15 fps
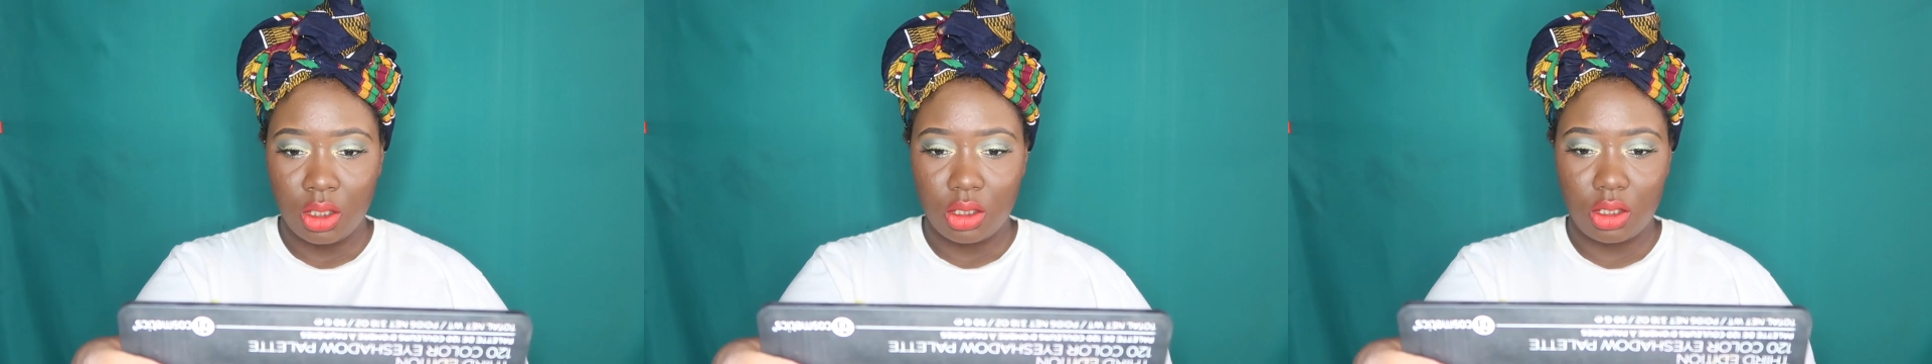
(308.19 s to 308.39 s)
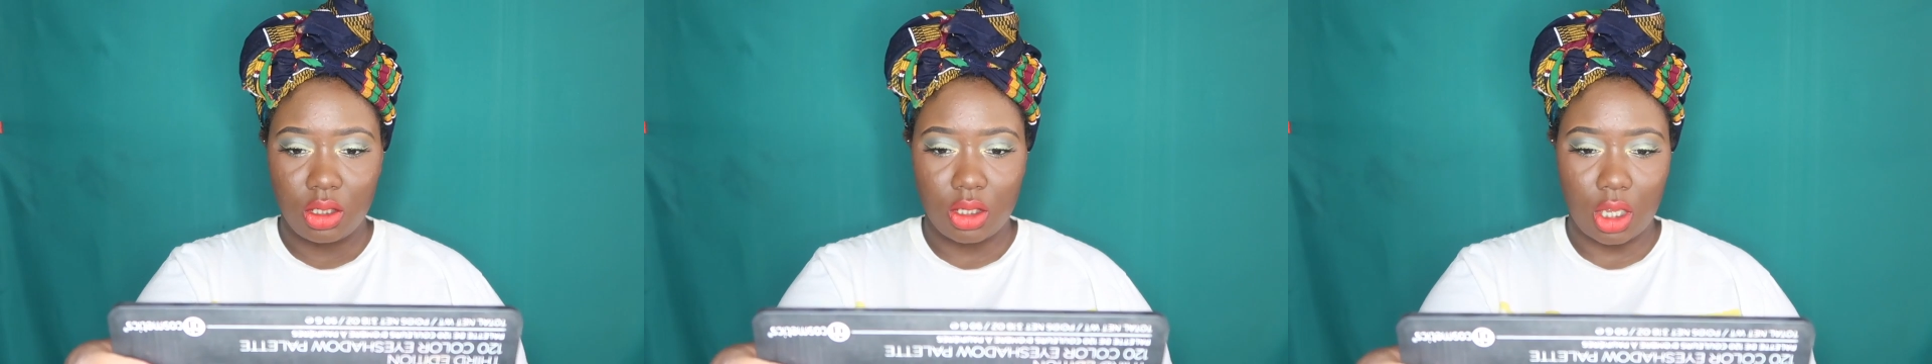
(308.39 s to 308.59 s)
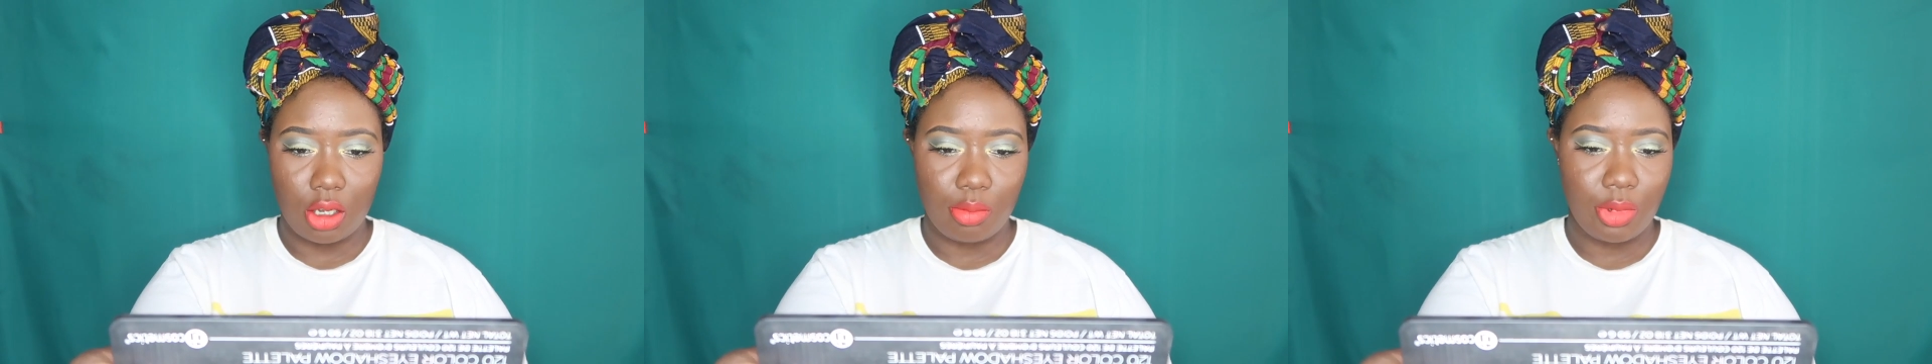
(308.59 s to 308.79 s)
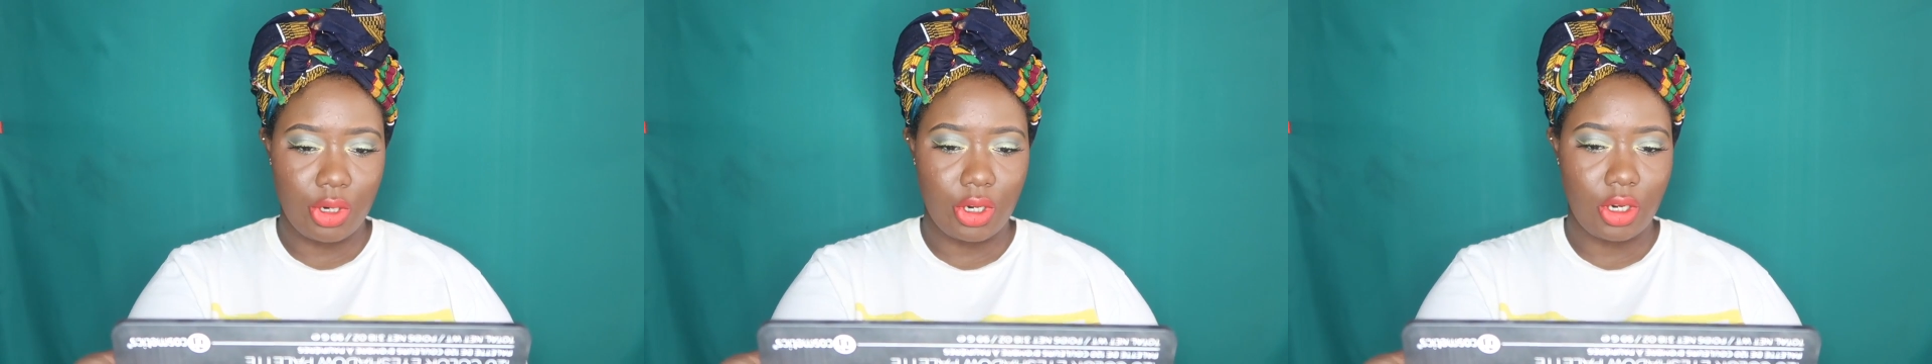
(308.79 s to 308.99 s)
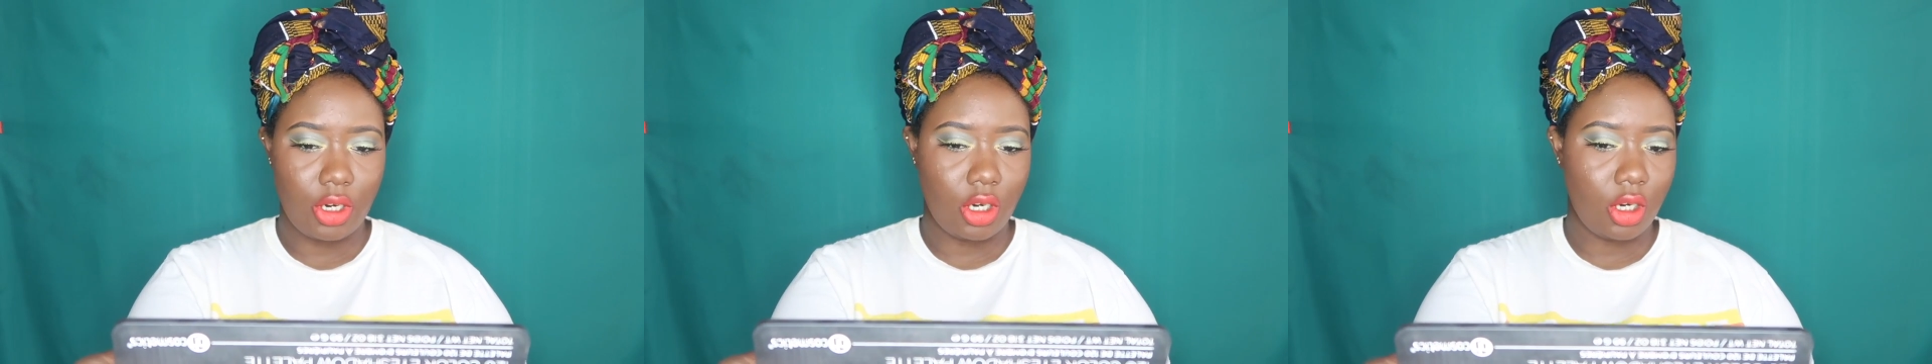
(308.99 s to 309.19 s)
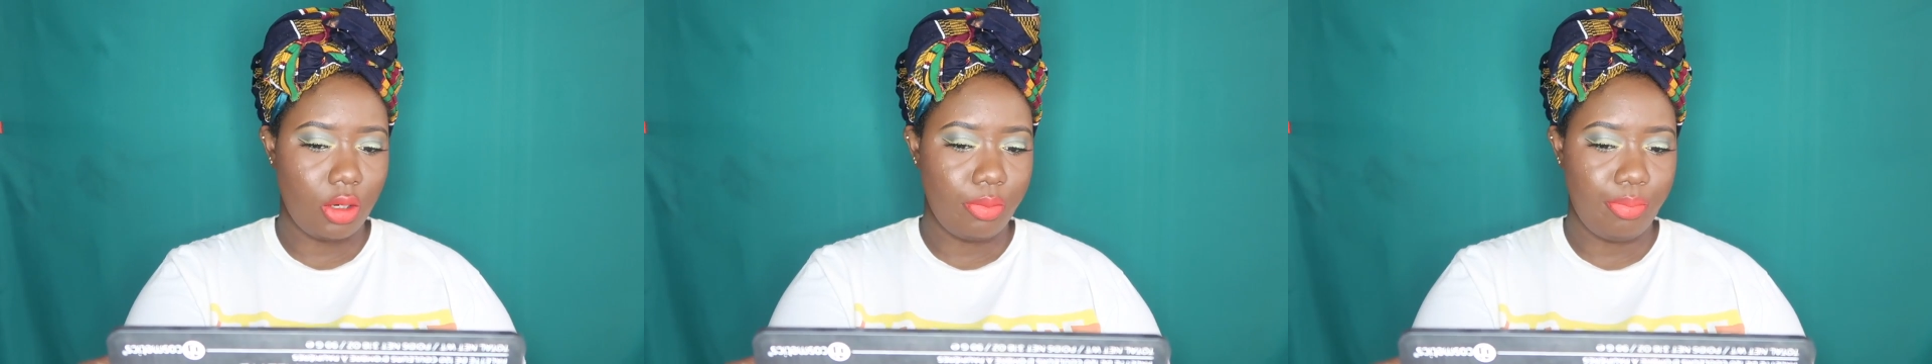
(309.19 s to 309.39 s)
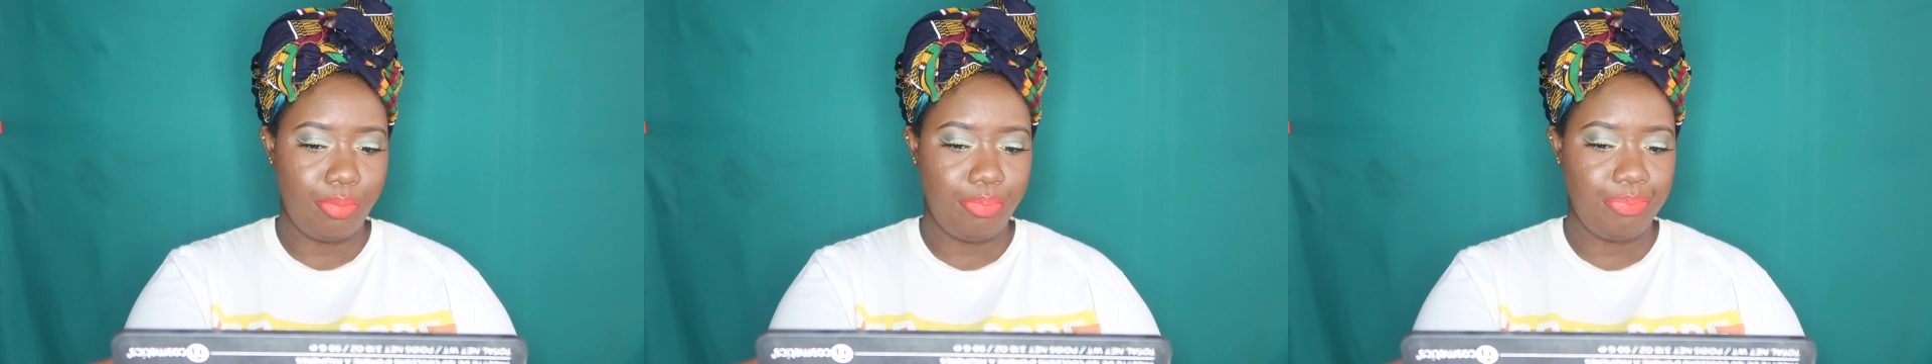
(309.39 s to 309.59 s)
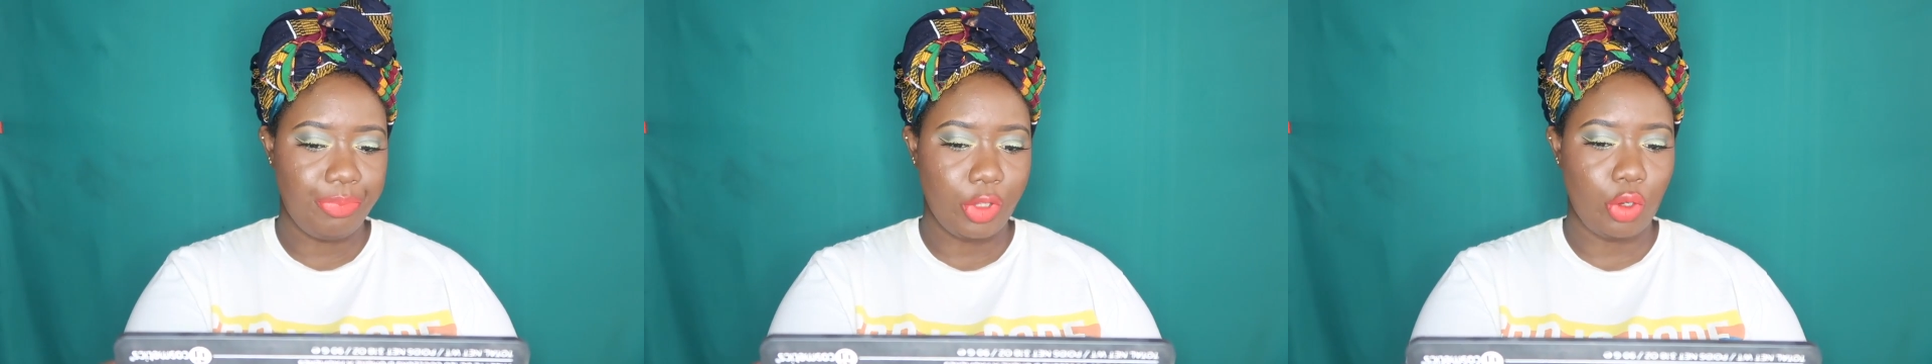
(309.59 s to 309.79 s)
summer
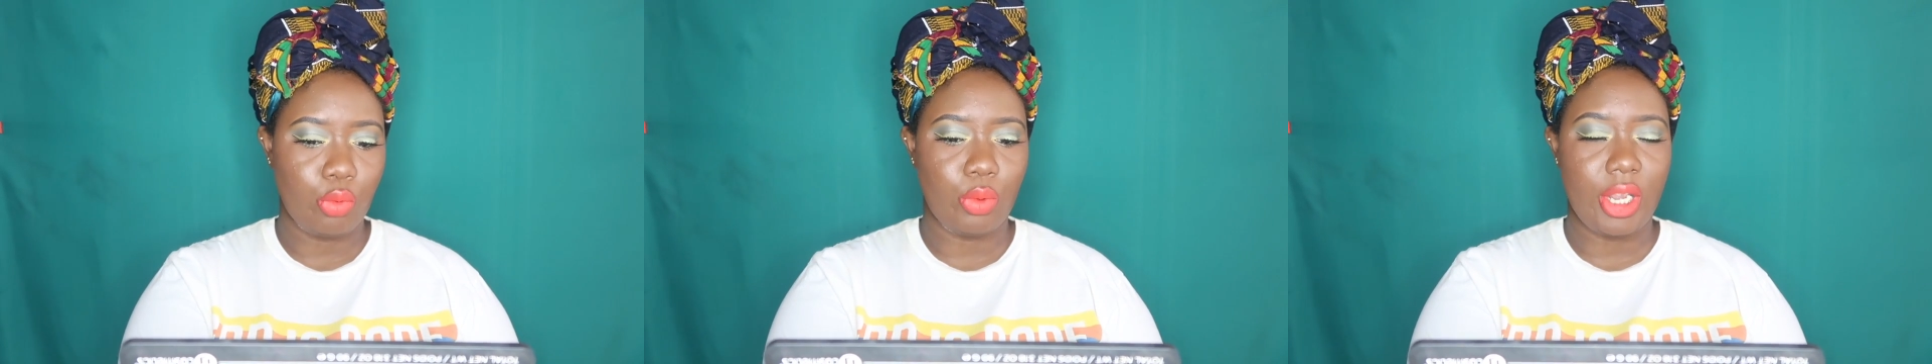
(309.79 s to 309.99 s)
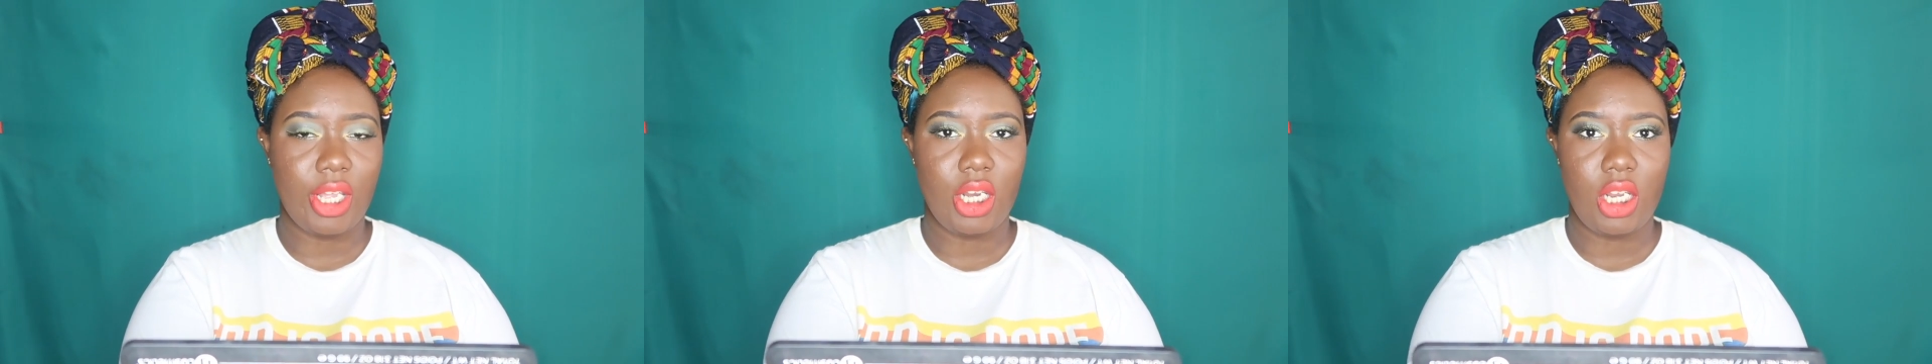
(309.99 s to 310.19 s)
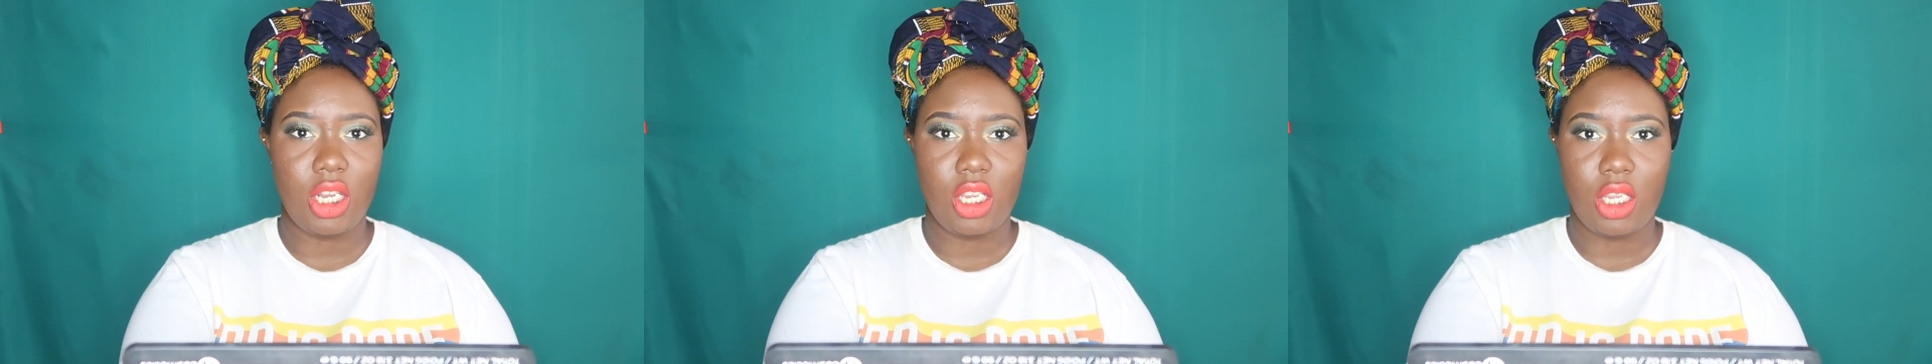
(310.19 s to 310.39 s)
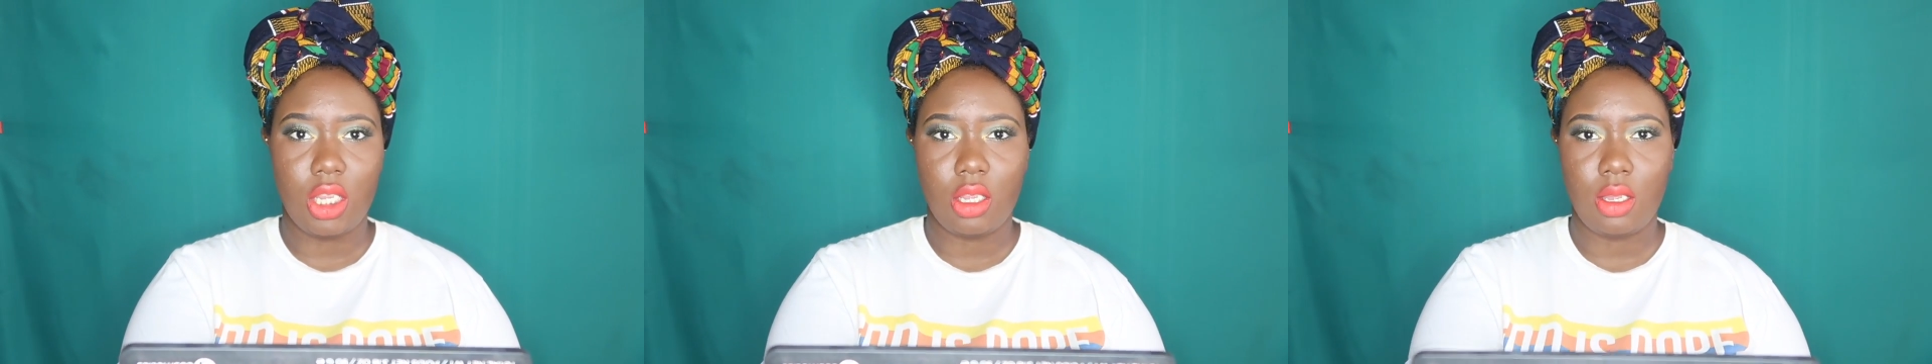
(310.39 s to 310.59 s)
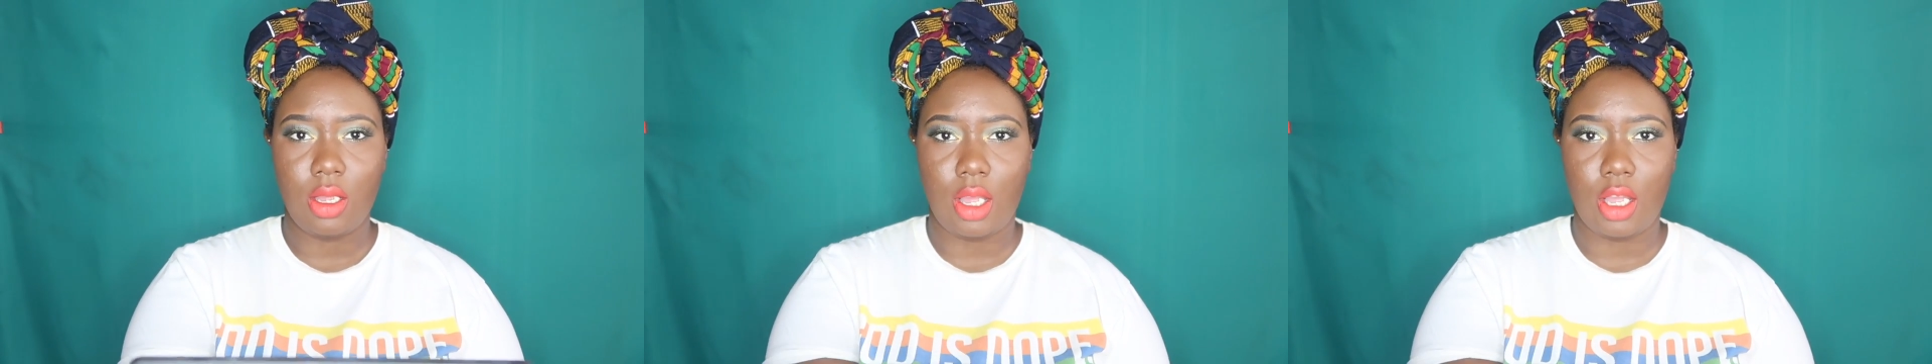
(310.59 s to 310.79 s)
ready.